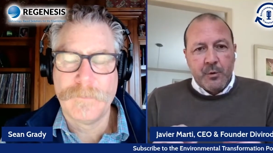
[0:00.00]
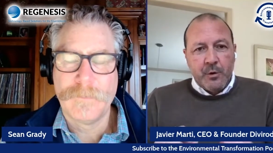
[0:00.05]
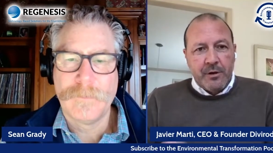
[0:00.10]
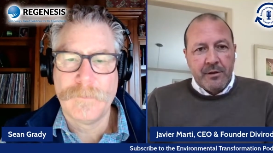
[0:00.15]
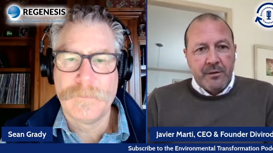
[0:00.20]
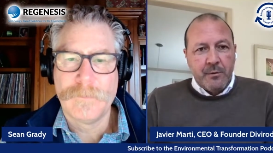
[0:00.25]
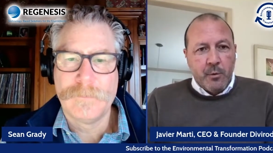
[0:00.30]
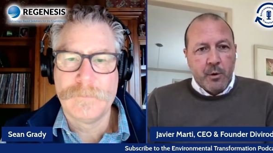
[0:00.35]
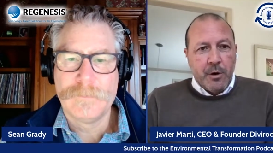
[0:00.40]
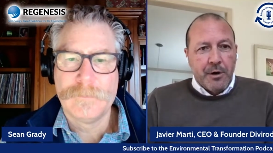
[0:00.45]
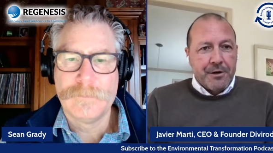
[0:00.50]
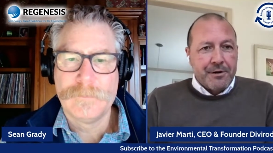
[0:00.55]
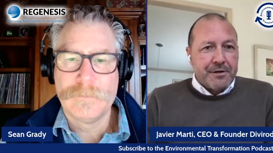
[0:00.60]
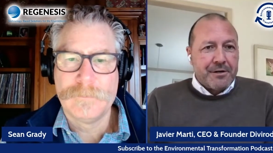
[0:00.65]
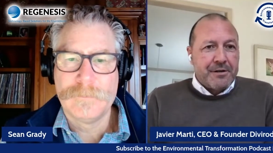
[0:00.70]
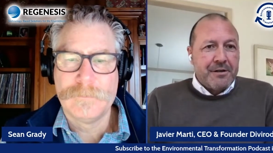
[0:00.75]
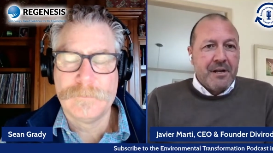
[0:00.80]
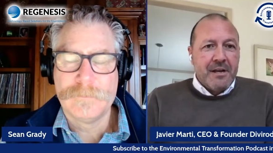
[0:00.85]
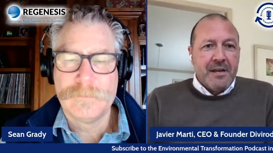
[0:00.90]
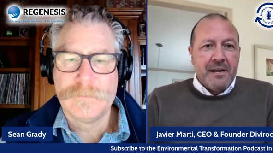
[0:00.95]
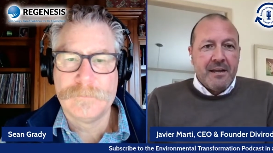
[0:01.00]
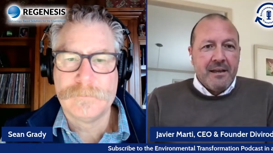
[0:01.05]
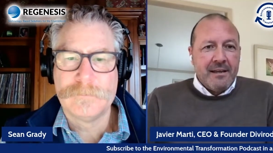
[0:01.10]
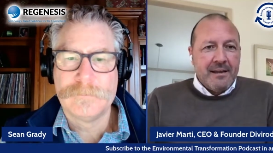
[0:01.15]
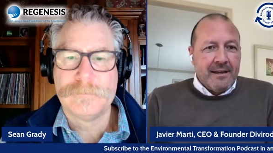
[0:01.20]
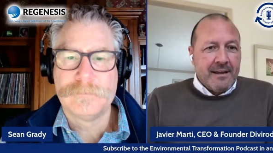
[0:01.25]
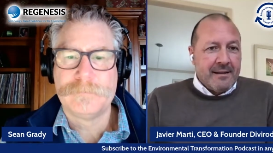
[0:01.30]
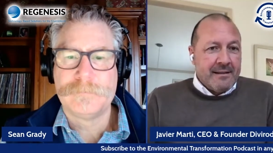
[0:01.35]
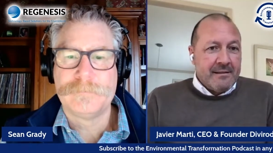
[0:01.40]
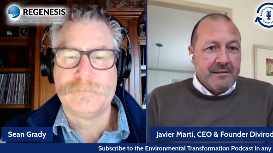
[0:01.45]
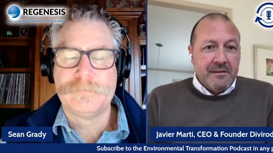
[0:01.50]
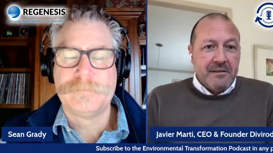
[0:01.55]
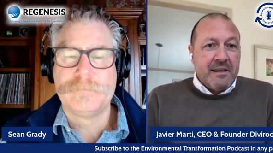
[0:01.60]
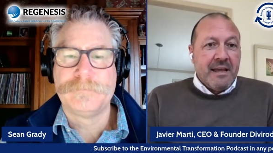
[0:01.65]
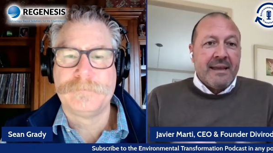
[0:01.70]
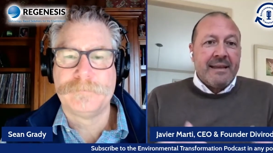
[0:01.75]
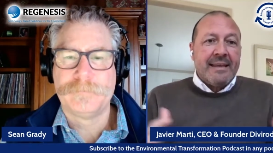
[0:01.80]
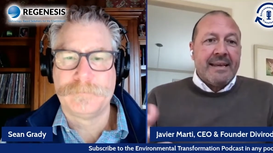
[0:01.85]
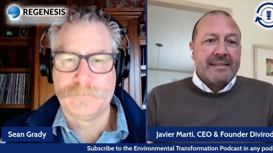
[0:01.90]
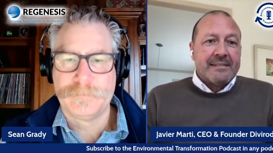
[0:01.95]
Speaker 1: you put in the water and
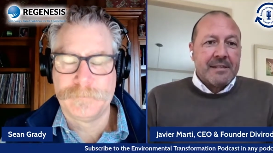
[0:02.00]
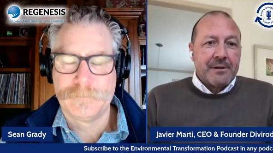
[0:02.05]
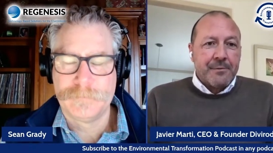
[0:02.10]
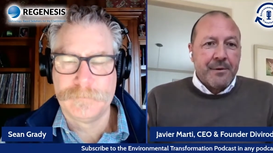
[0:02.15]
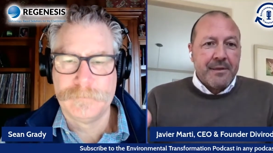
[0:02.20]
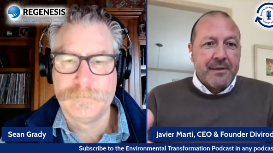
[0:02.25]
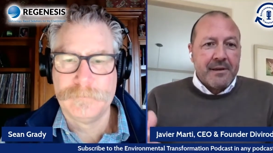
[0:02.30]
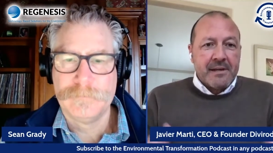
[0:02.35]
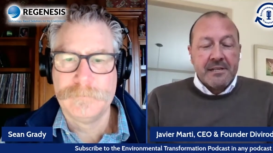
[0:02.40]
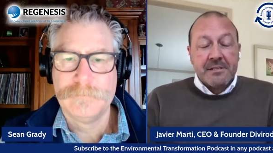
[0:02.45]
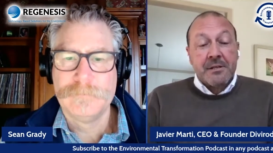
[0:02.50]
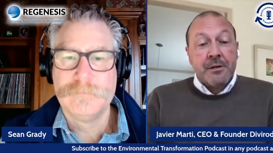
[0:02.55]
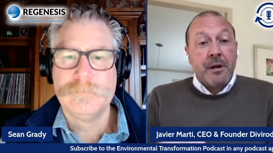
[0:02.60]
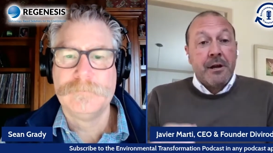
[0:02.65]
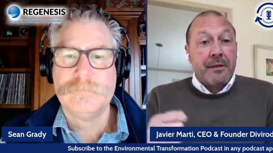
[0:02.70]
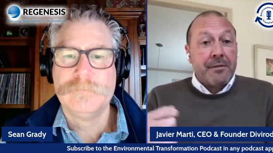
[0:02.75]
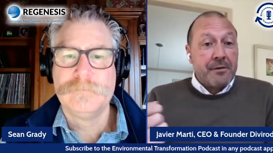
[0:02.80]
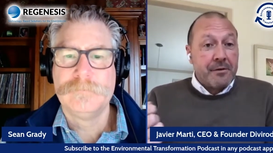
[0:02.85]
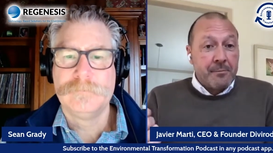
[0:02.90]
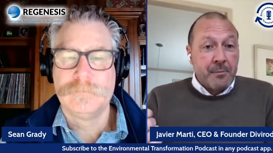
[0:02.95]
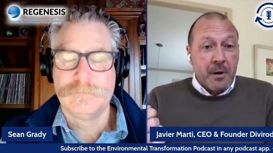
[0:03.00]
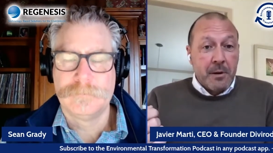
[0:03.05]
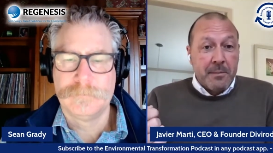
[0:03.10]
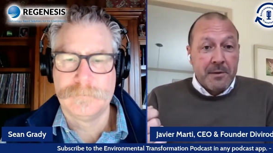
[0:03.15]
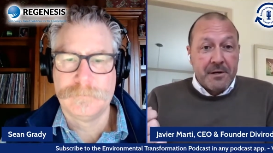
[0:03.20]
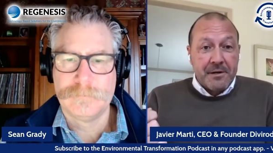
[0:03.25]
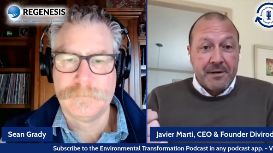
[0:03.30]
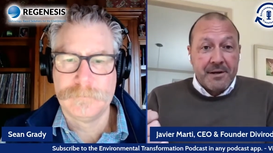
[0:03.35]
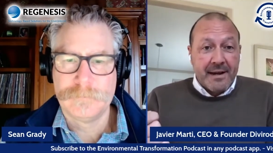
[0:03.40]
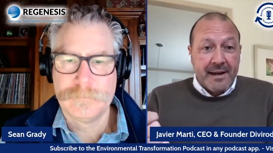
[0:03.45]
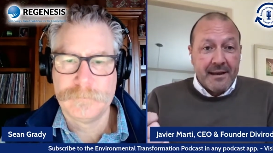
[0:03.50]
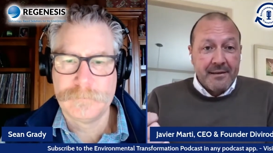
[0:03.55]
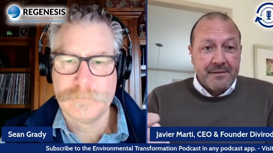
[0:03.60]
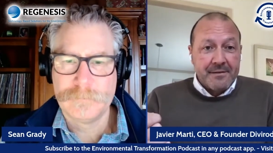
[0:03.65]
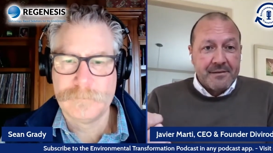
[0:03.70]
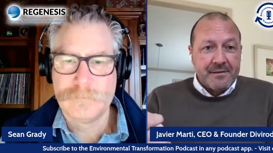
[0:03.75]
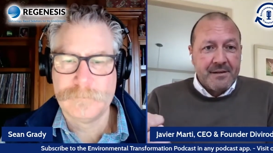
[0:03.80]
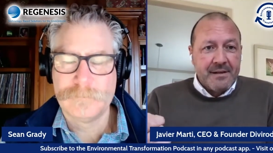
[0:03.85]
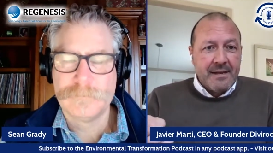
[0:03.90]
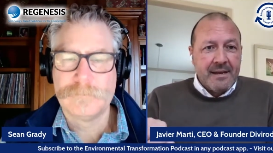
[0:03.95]
gets a reading. It's not a thermometer
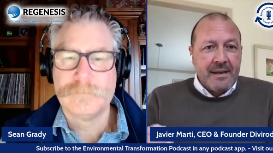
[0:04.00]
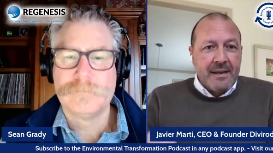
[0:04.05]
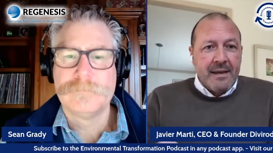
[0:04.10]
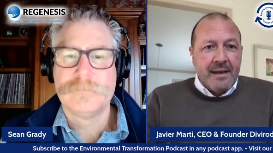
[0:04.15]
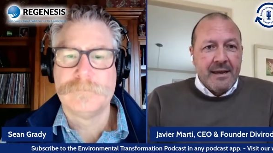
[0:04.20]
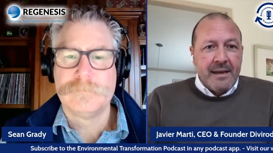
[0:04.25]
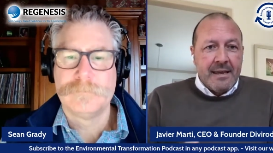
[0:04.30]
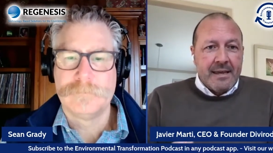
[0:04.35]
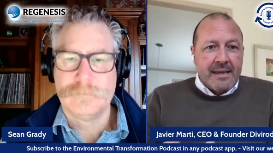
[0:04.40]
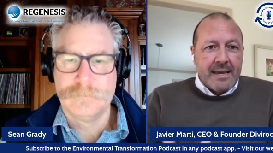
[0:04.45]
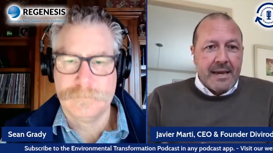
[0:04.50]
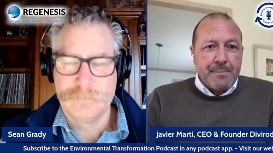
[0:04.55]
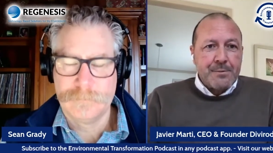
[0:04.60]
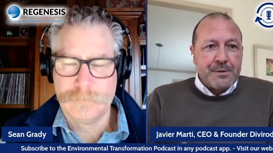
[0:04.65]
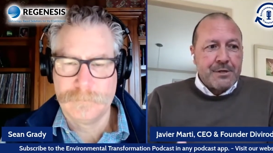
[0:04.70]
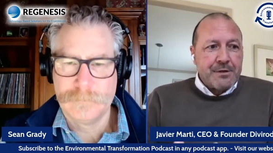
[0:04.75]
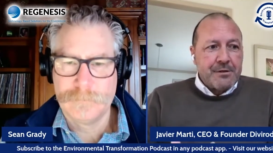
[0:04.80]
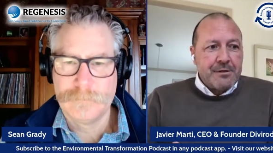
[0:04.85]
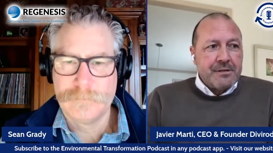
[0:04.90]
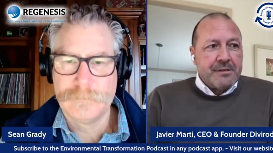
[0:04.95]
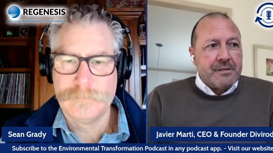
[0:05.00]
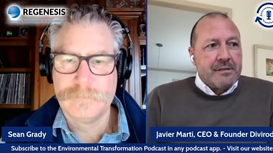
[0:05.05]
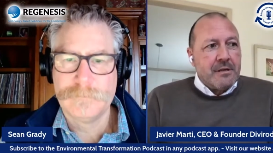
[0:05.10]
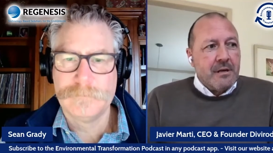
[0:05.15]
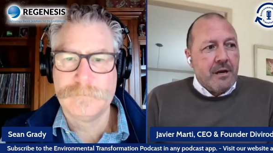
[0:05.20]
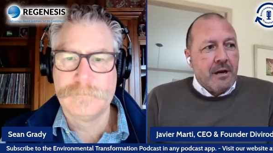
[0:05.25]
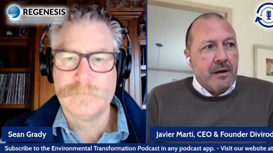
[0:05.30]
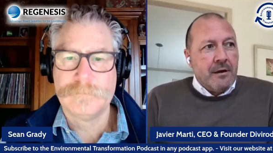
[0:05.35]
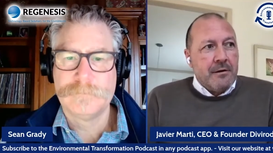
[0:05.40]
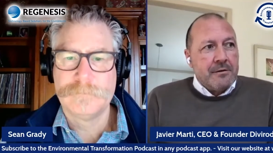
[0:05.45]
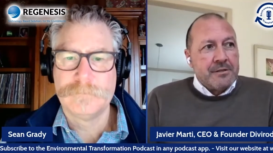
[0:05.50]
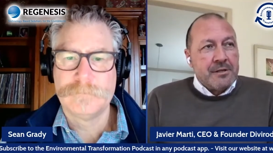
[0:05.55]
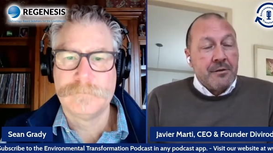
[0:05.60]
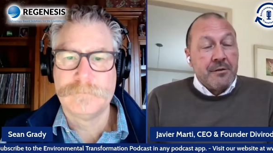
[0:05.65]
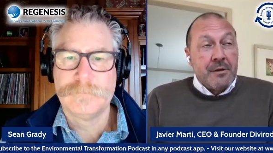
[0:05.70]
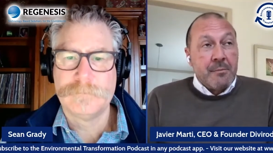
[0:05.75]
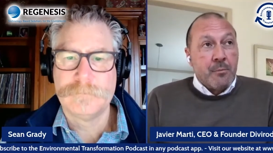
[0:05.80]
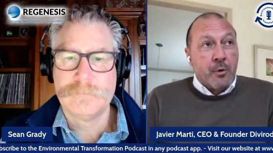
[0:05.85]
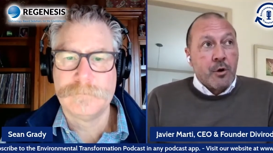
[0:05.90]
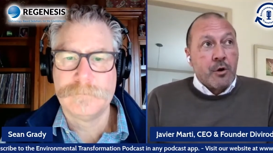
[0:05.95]
either. It captures uh,
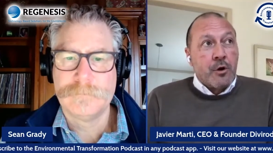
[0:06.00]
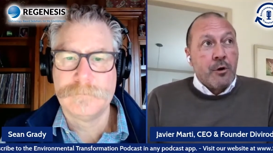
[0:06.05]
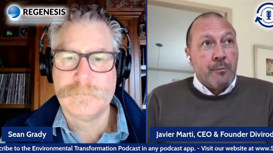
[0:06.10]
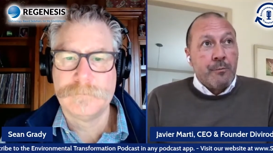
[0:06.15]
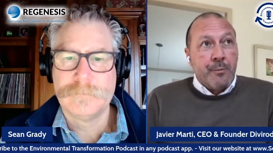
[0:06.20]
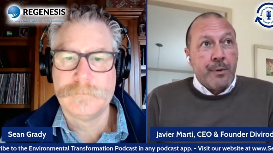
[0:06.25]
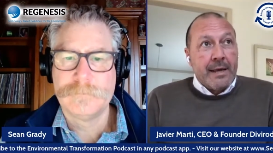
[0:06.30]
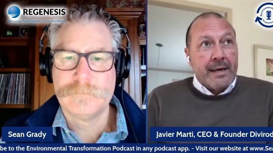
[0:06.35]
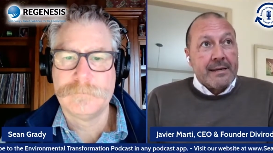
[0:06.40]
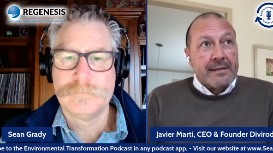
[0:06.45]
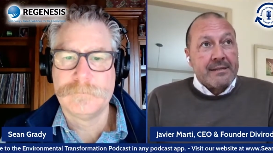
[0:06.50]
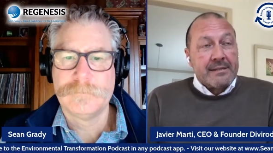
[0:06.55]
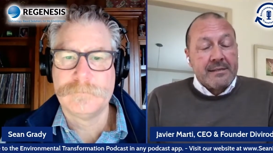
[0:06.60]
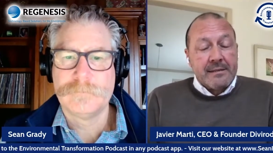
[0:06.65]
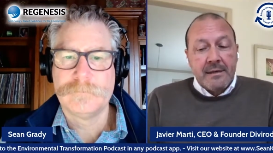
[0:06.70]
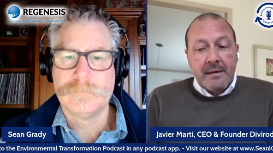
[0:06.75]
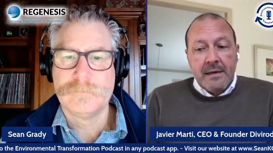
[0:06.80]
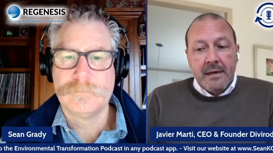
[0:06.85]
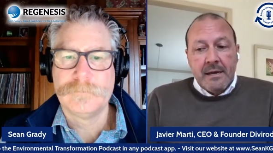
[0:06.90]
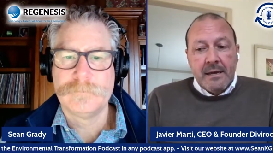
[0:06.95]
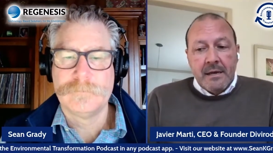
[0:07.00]
something more complex.